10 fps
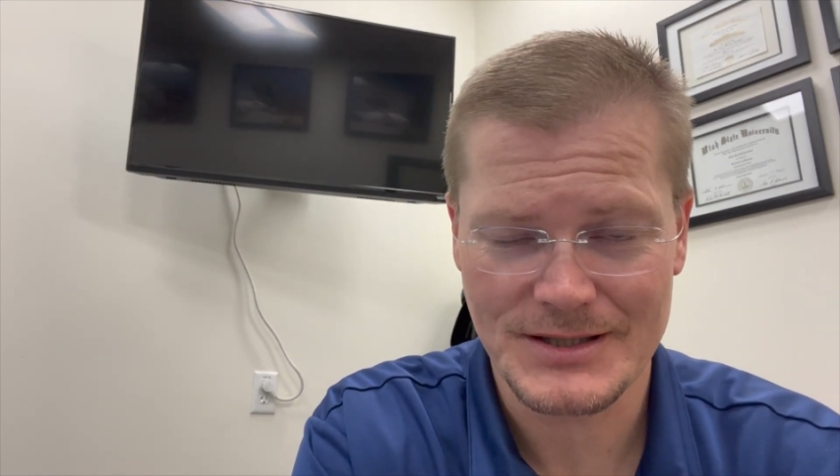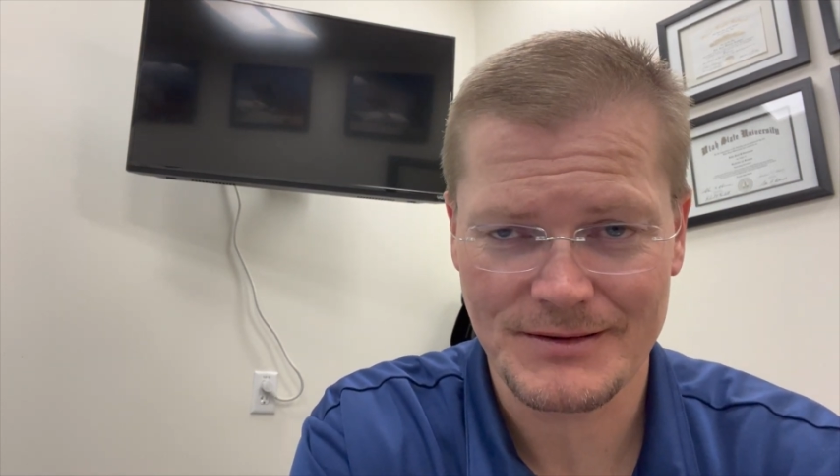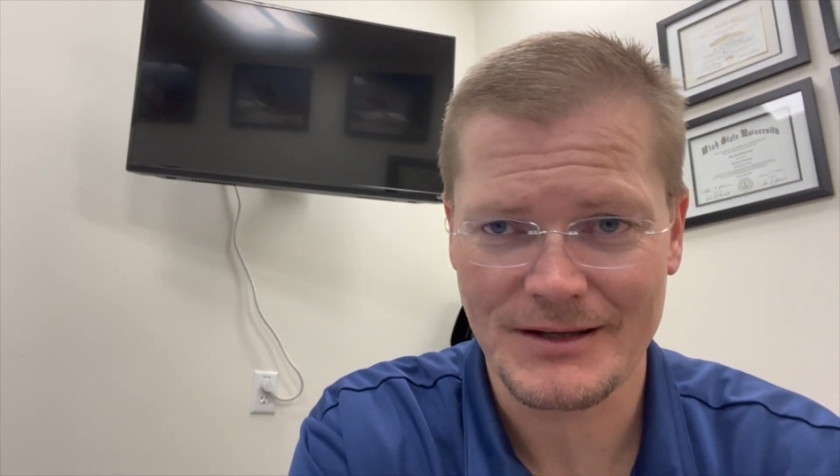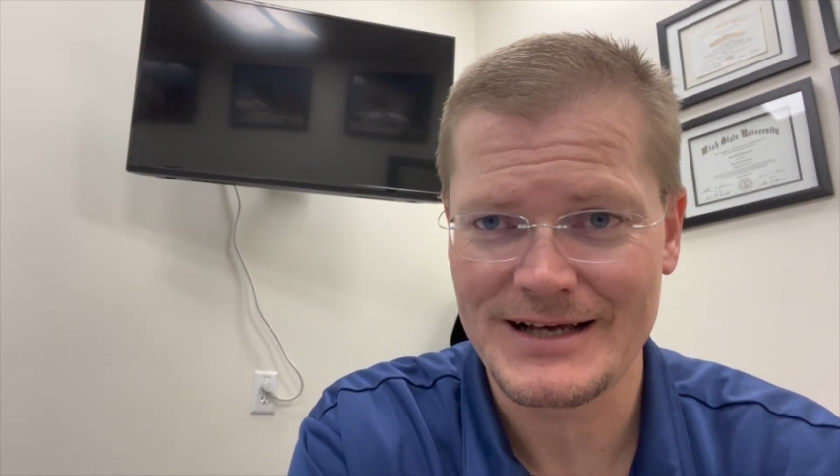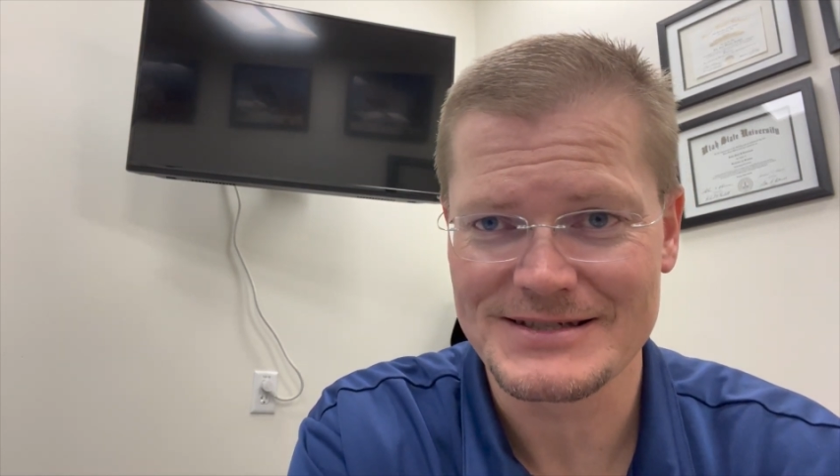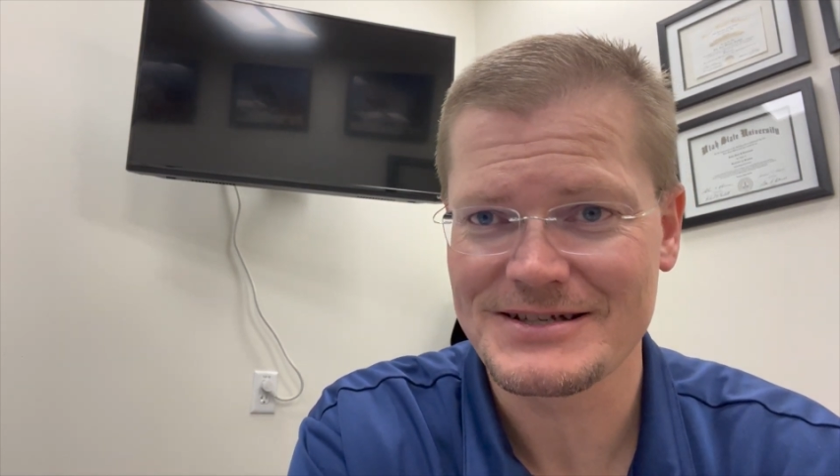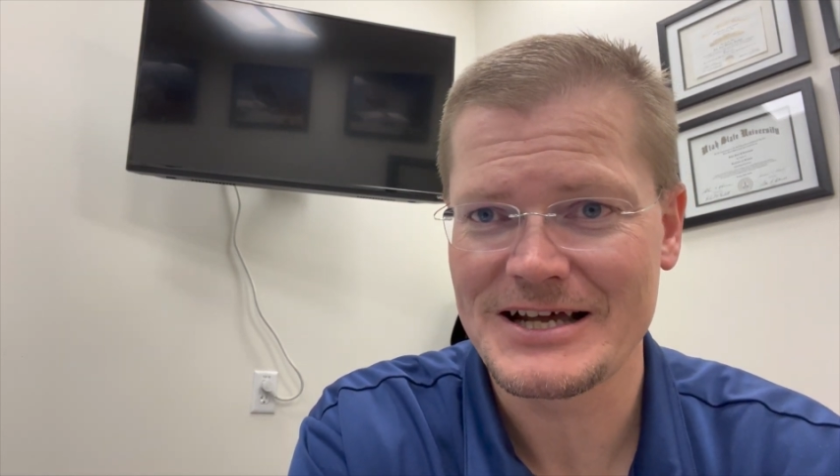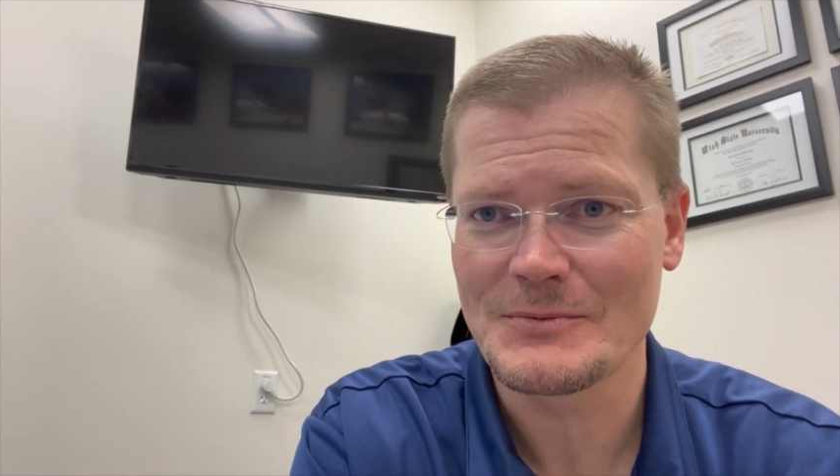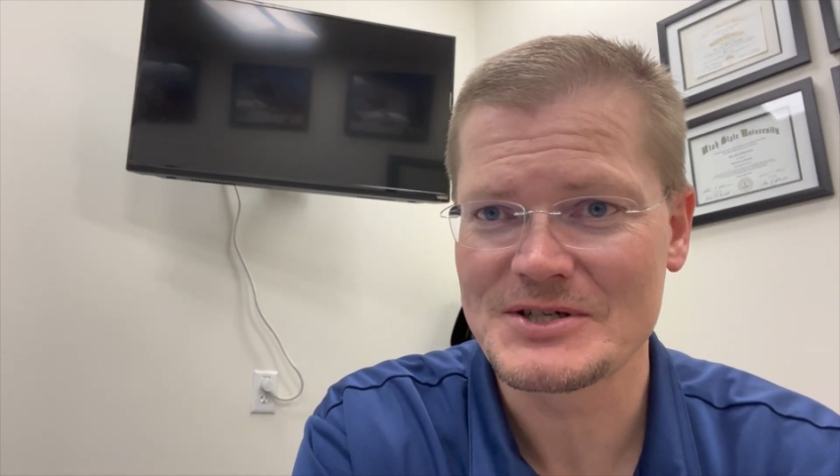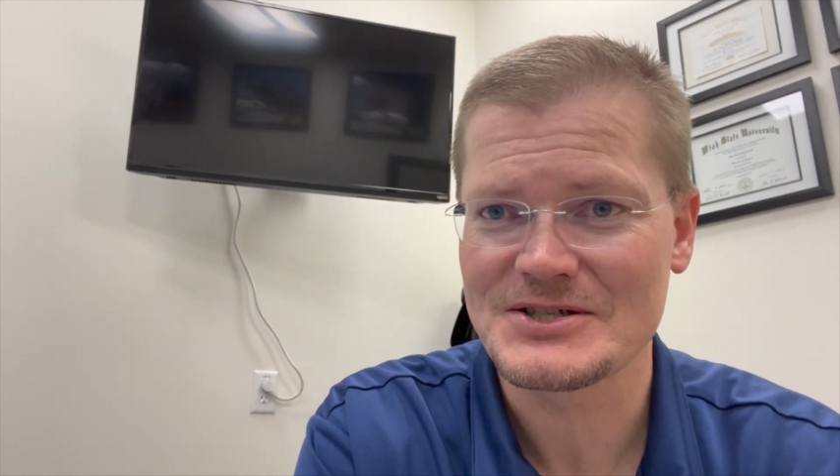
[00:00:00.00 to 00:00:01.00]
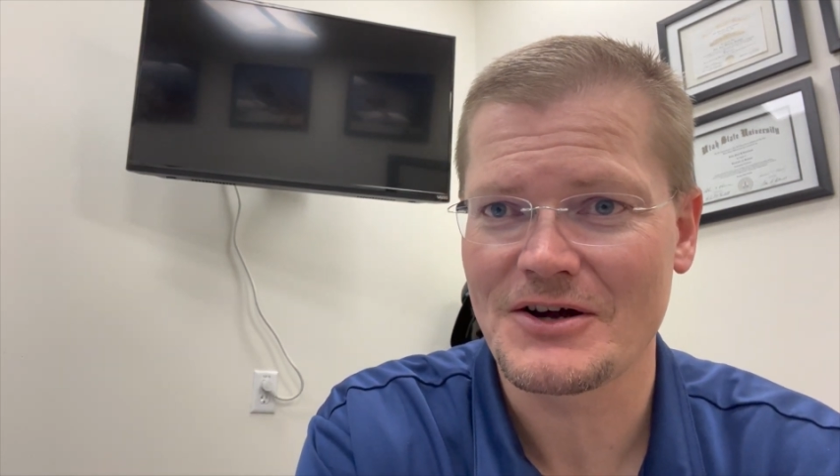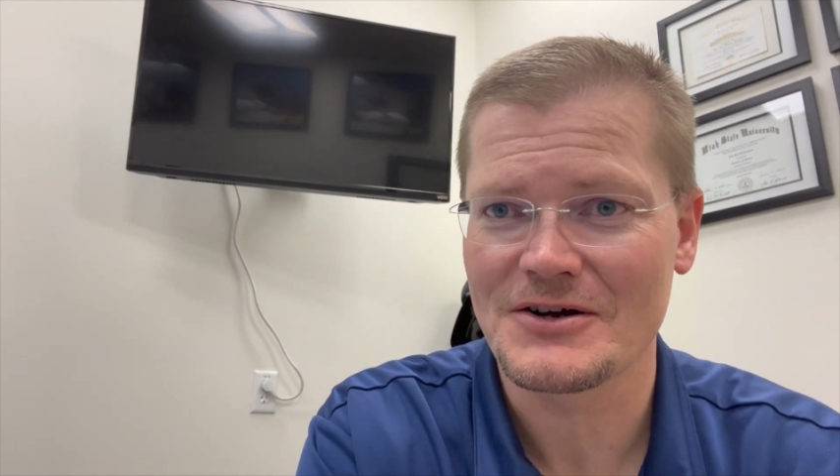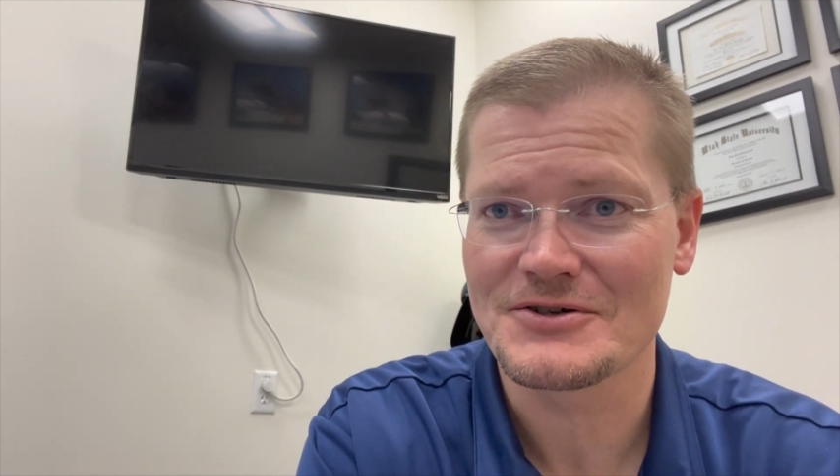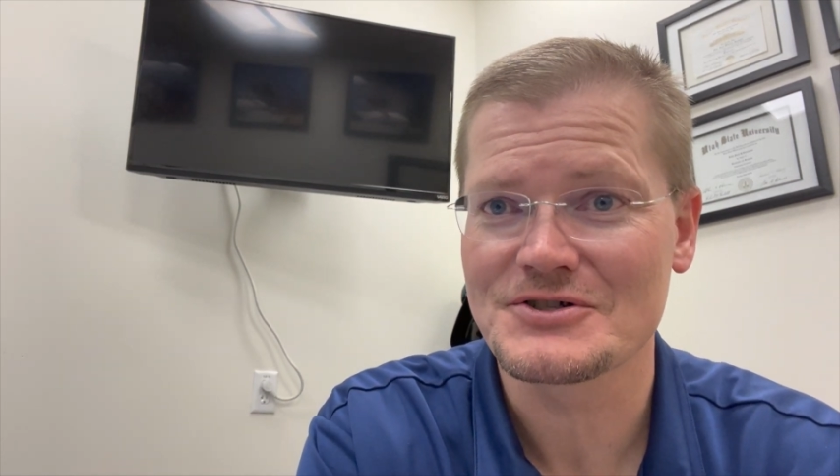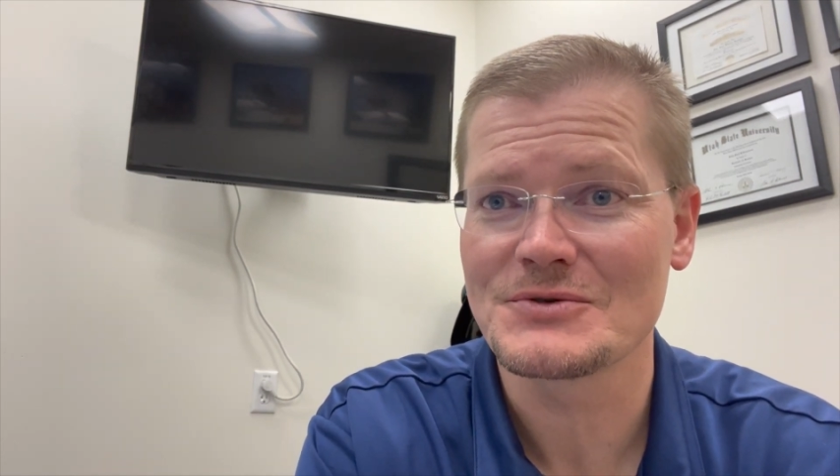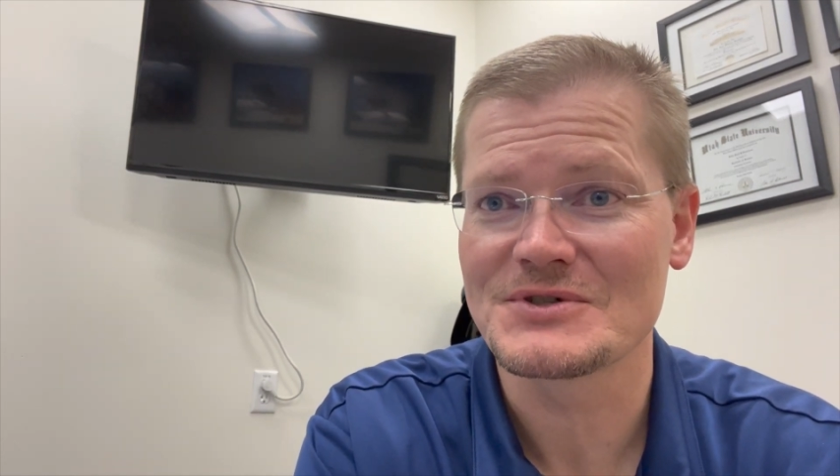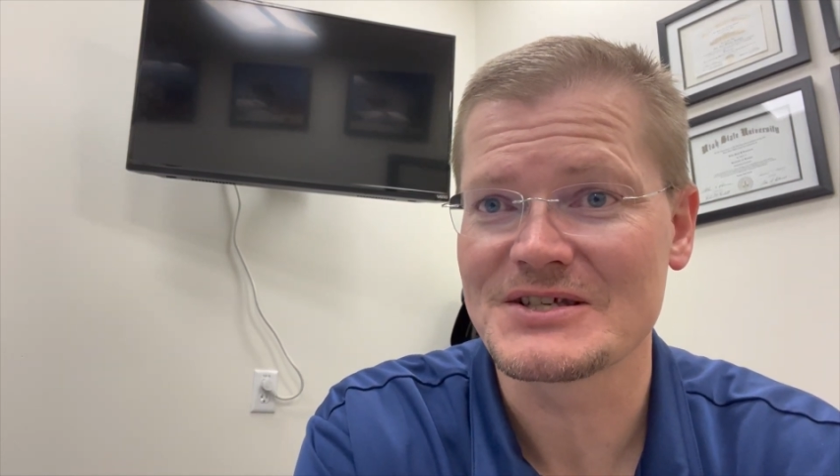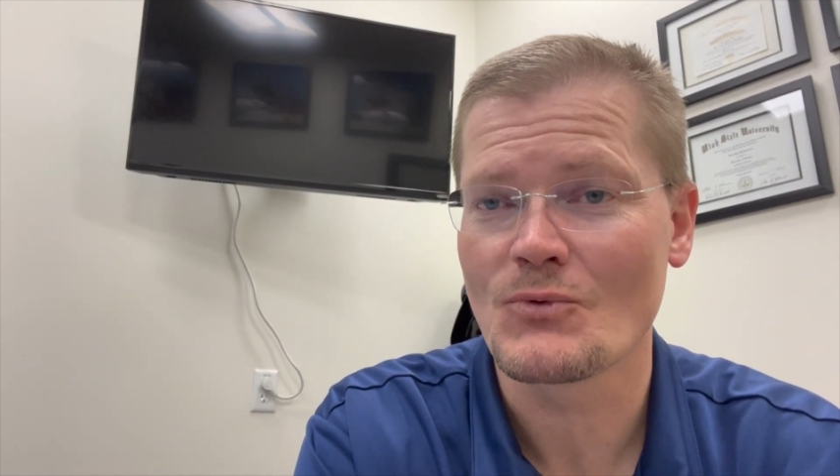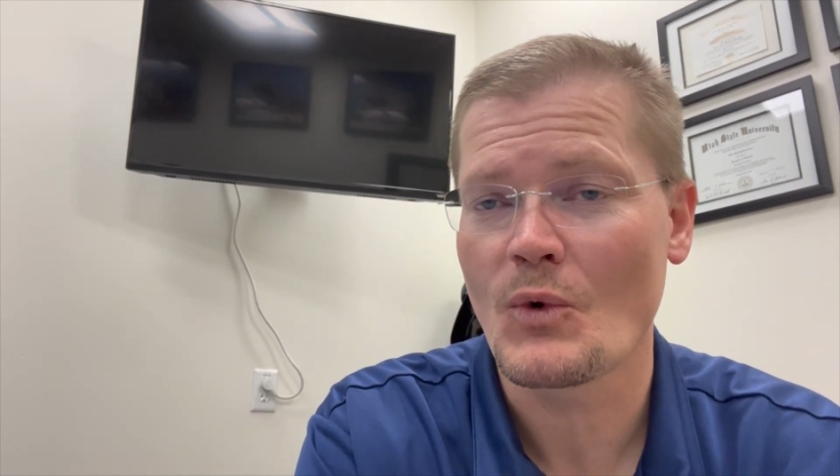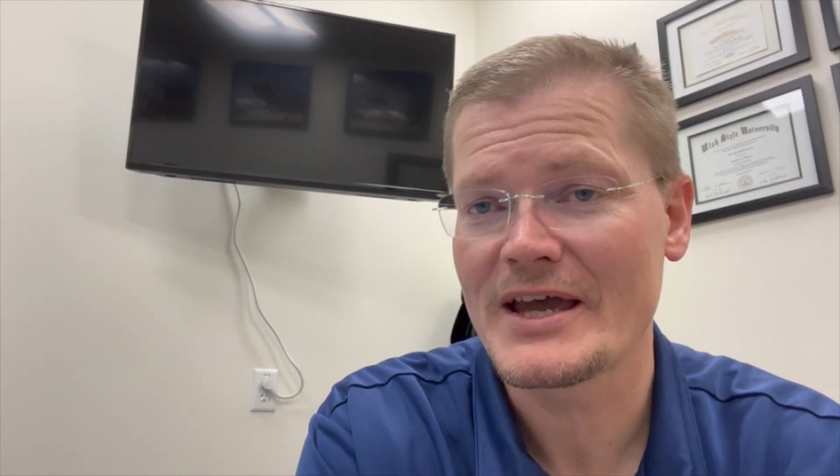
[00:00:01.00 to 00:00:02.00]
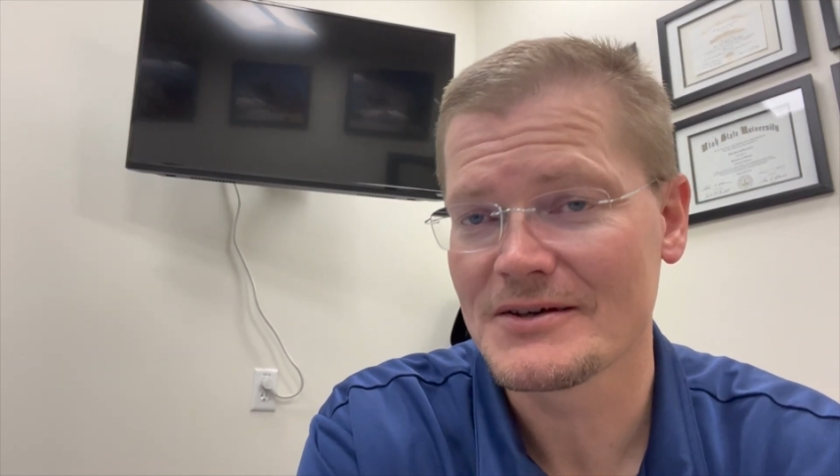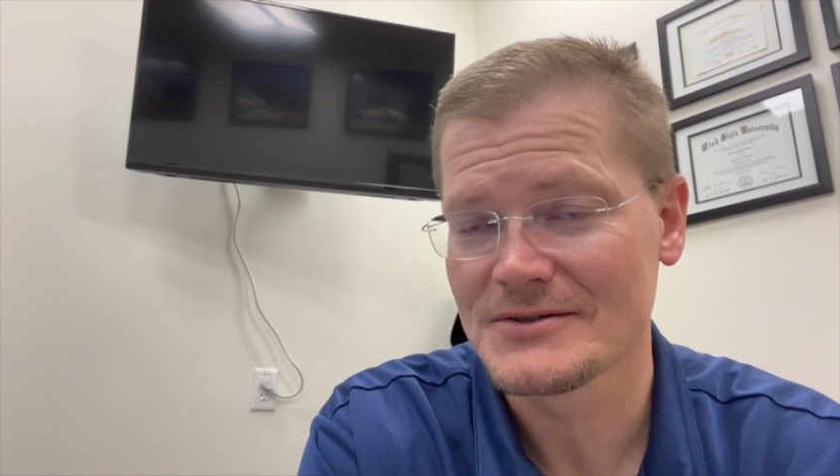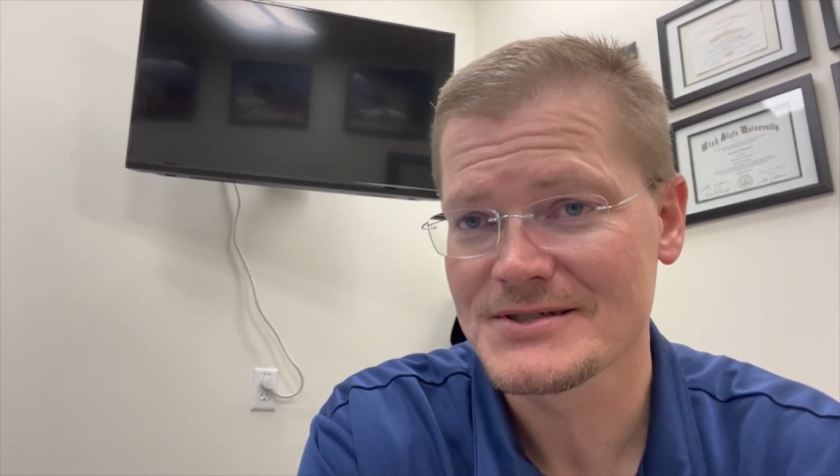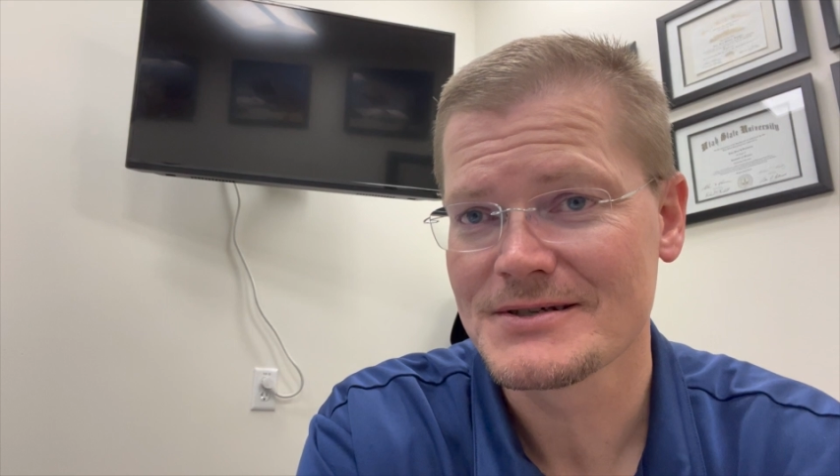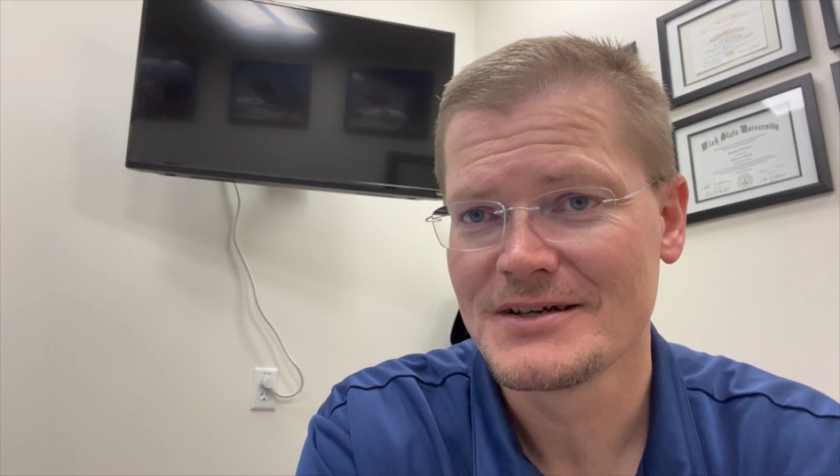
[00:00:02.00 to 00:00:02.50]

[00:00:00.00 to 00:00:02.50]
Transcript: The last time we saw her, she was in Wales